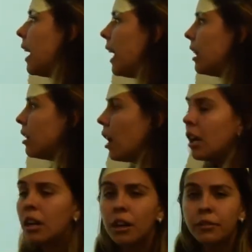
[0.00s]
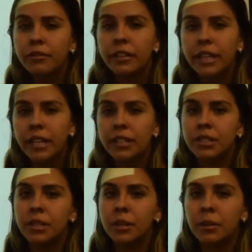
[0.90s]
a lot of
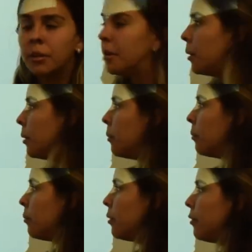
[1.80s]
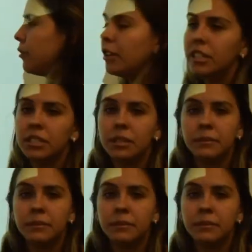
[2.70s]
is preferred.